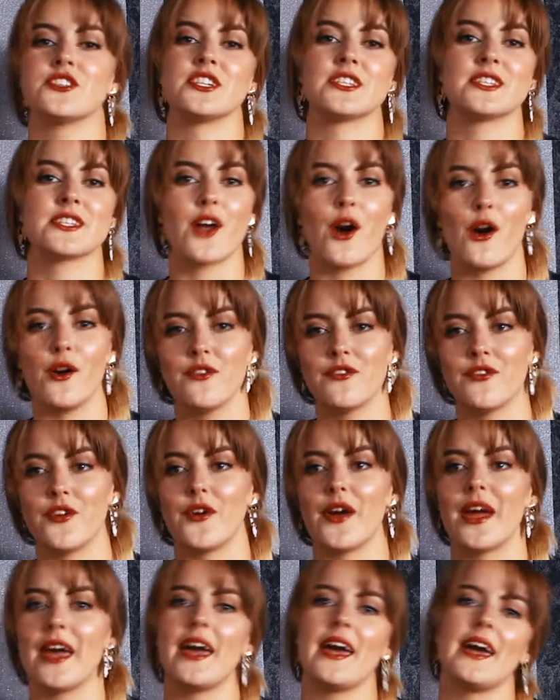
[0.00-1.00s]
just go
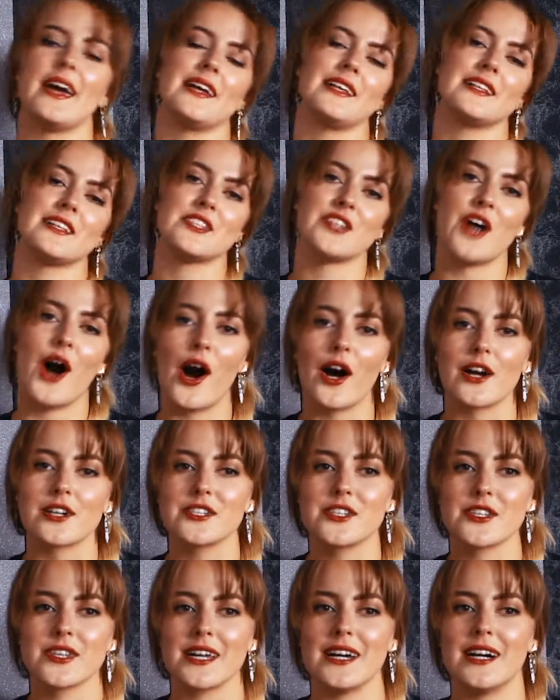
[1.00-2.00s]
for it,
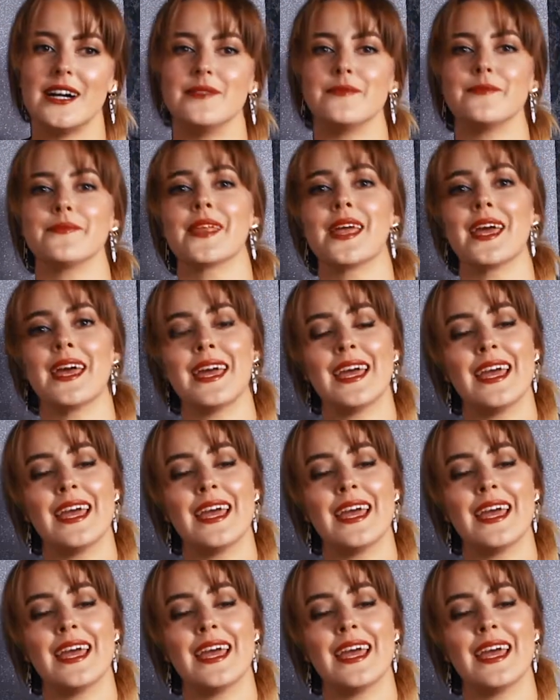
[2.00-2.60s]
talk to them,